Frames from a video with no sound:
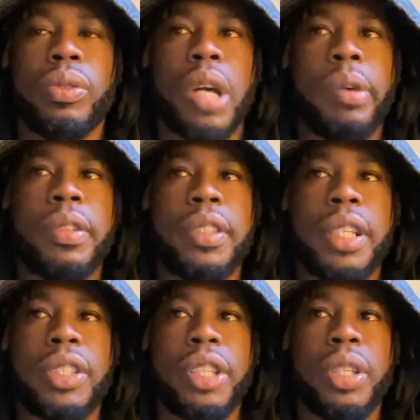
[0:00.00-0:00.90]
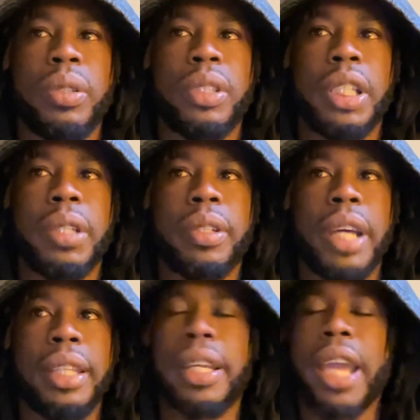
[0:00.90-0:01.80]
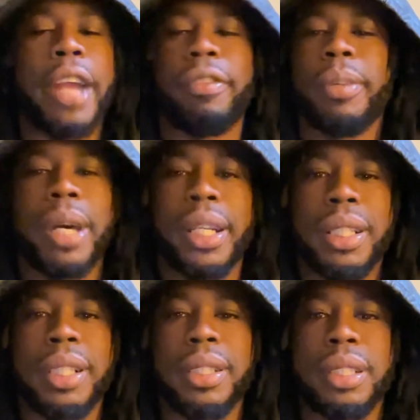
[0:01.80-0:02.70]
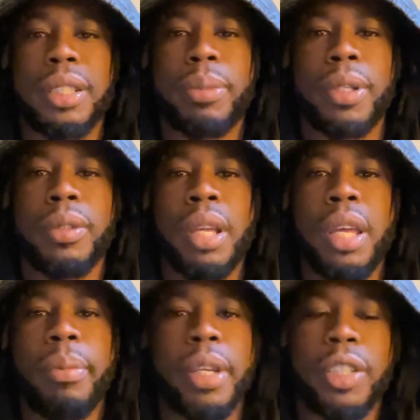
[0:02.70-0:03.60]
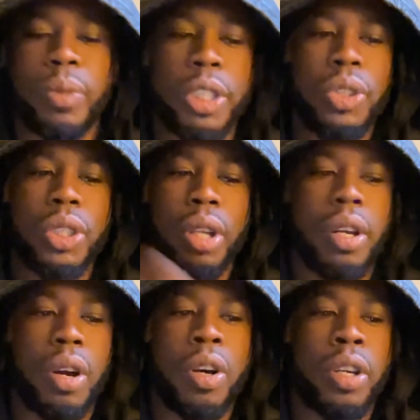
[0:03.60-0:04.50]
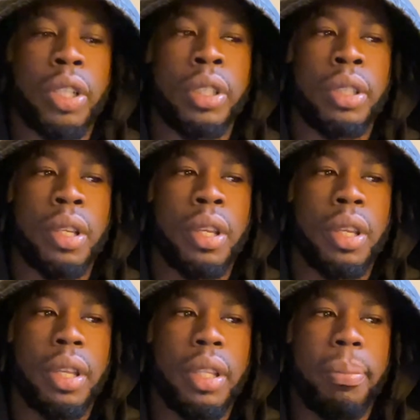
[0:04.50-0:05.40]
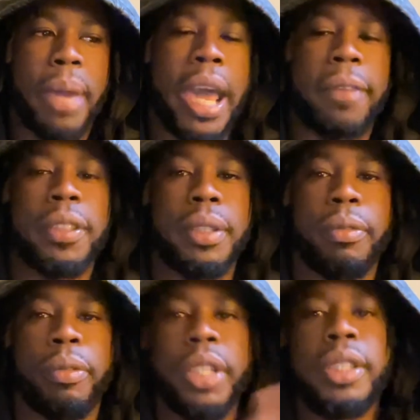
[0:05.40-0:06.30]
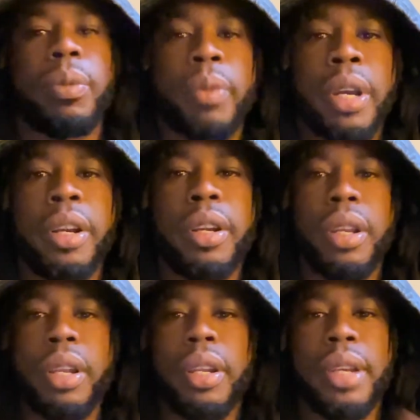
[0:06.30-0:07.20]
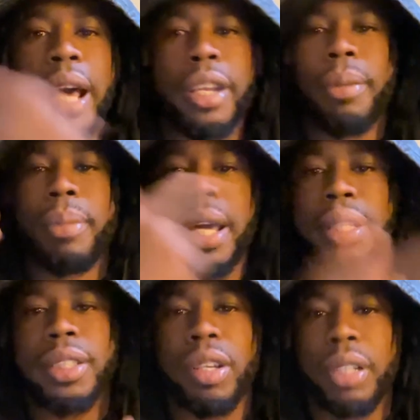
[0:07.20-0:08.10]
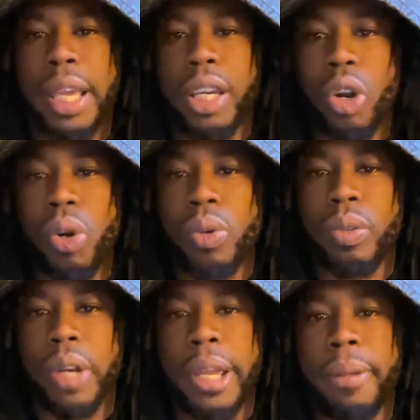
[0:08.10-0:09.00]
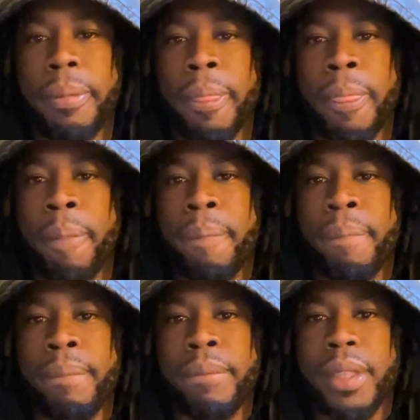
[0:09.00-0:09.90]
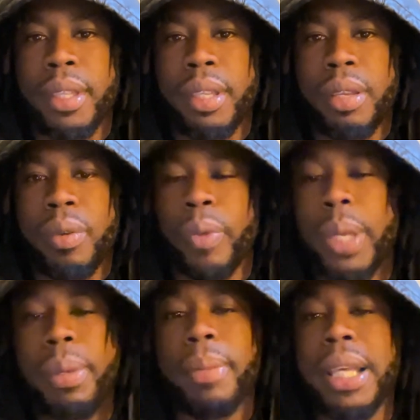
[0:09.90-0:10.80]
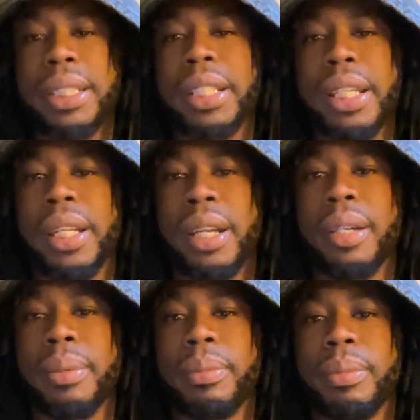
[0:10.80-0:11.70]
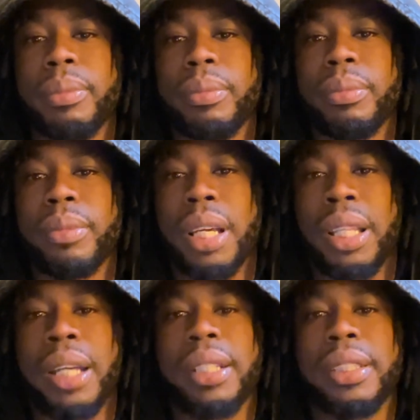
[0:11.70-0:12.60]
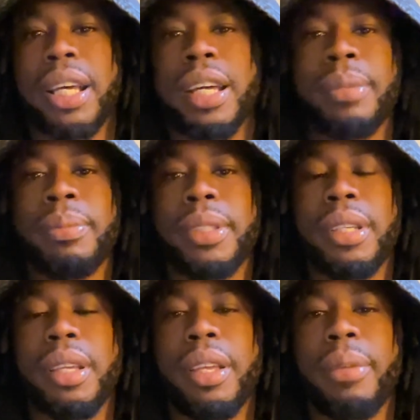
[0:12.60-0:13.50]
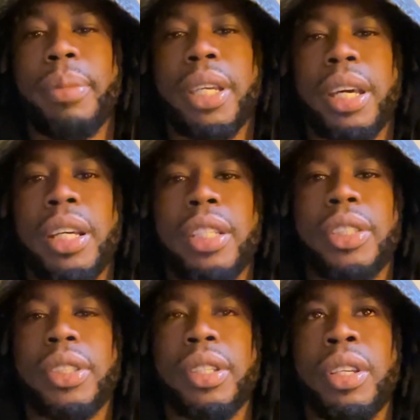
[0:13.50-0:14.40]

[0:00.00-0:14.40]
I don't even say it's a huge secret. I think everybody does this, bro. Because when you start on the path to reach somewhere, now your mind is on that goal, right? We be messing it up a lot of times because